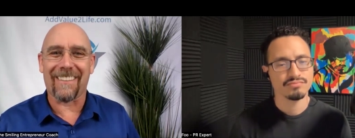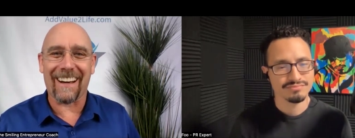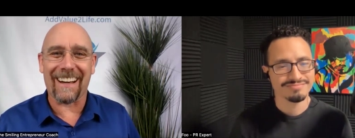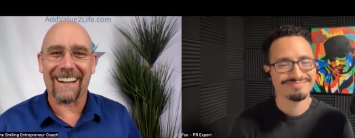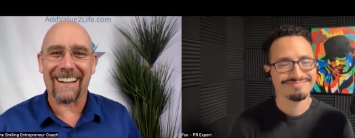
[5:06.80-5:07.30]

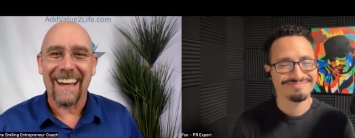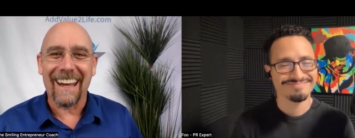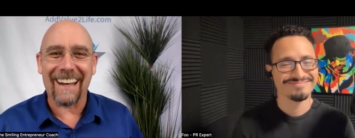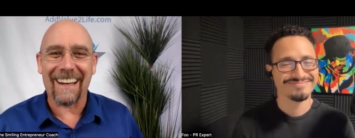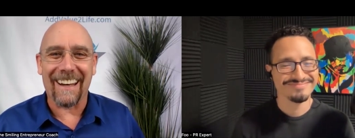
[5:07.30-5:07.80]
Speaker 1: right? It,
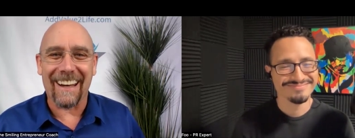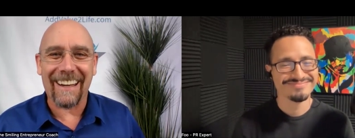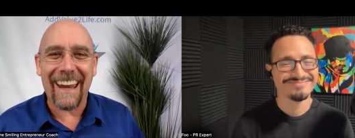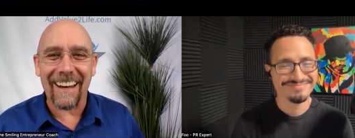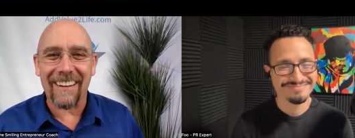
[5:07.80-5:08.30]
it, it
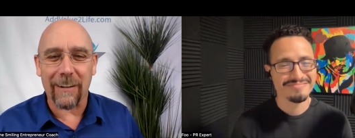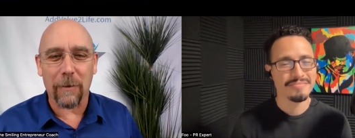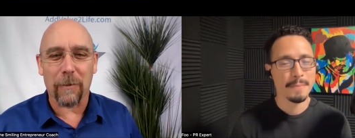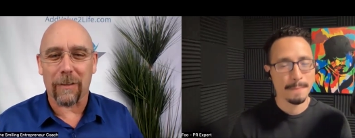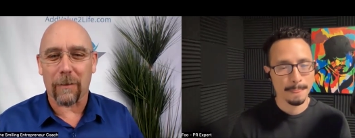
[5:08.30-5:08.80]
can't deal
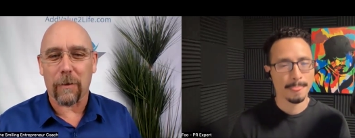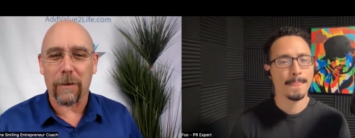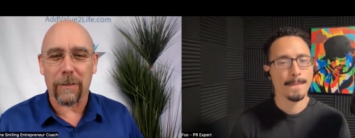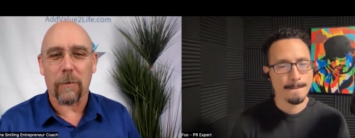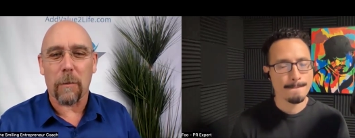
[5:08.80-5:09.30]
with
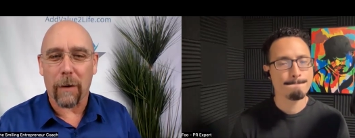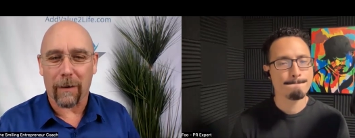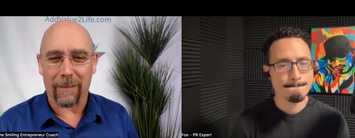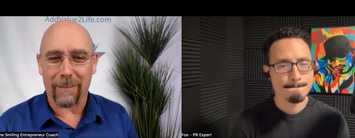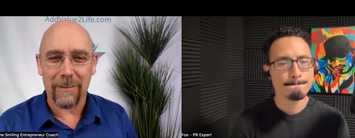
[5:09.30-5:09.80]
the
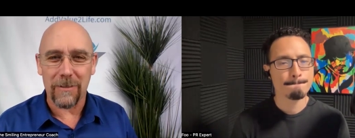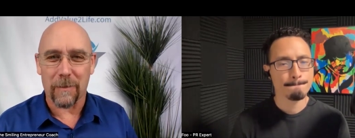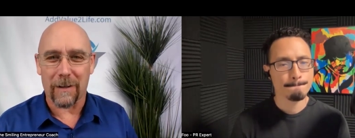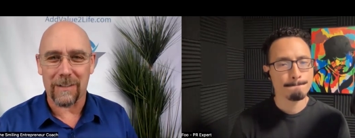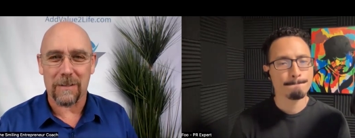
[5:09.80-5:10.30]
rebuttal too
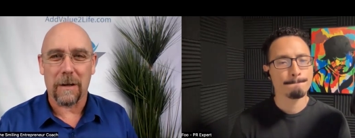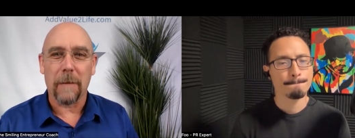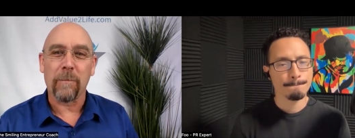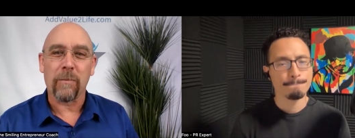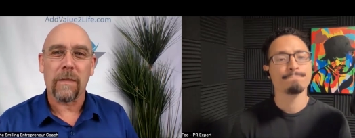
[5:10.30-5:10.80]
much.
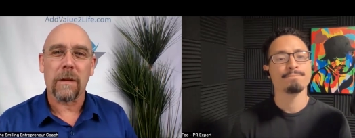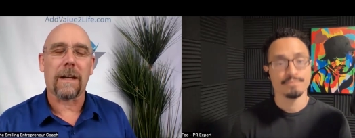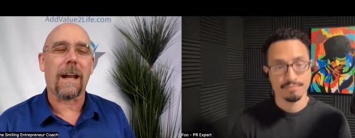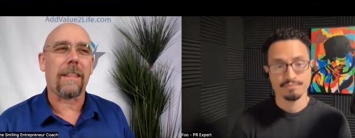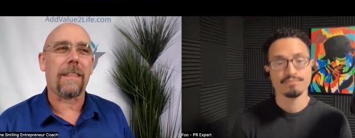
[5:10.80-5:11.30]

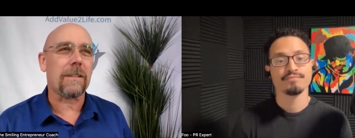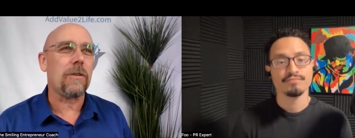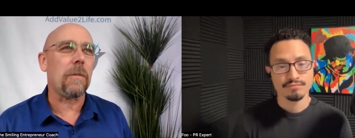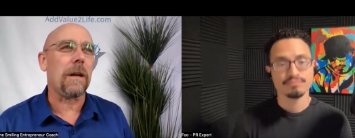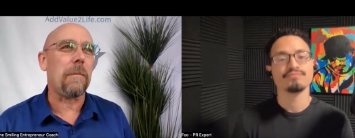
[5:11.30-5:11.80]
And I think
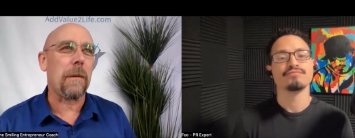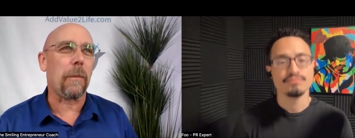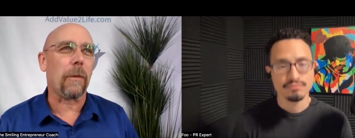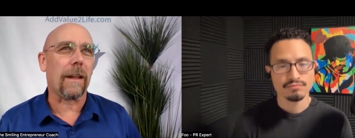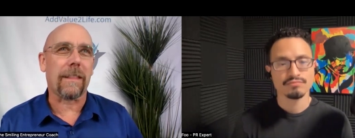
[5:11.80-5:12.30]
too many
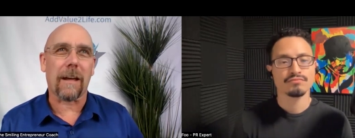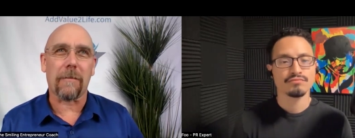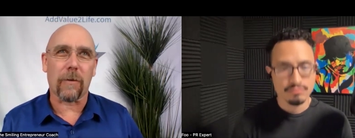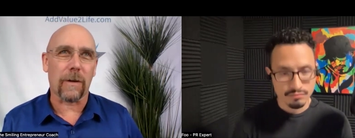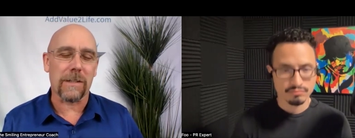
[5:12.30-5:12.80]
people let
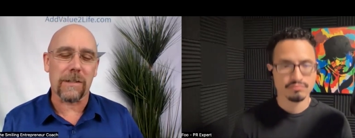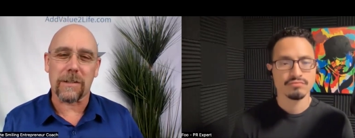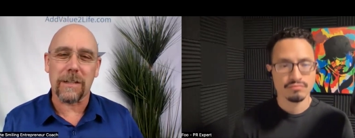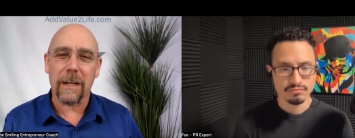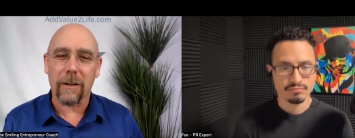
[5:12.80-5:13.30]
that voice
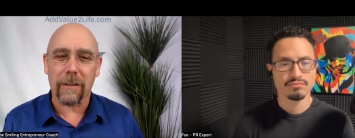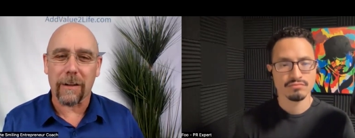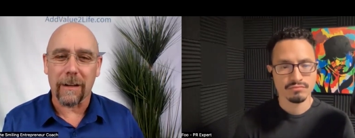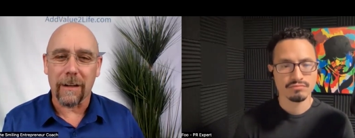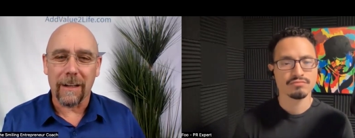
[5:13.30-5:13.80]
just kill
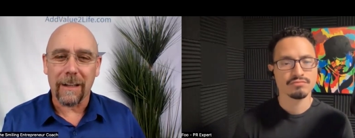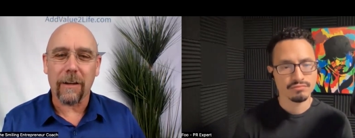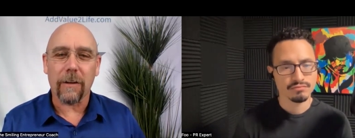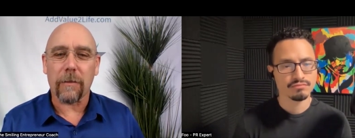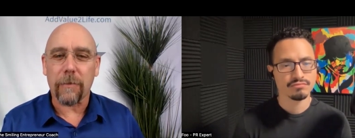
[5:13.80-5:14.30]
the
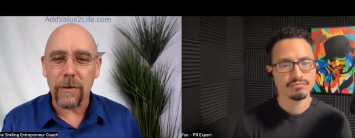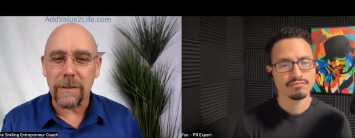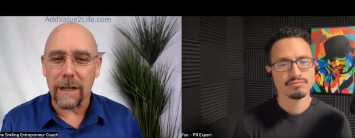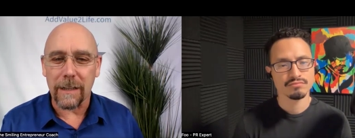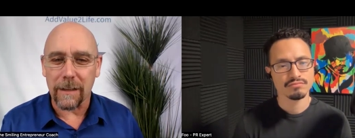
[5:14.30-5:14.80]
kill the
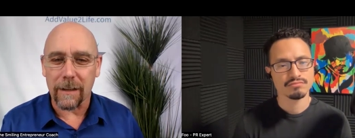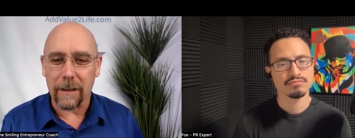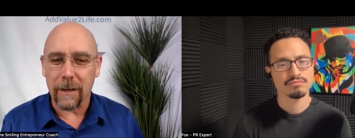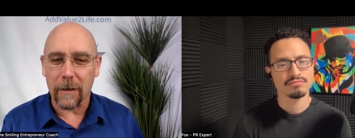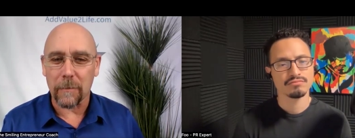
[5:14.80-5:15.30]
first idea
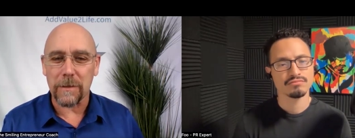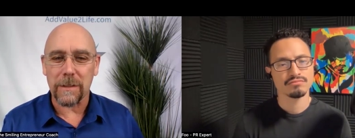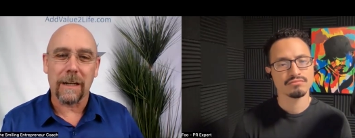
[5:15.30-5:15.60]
that comes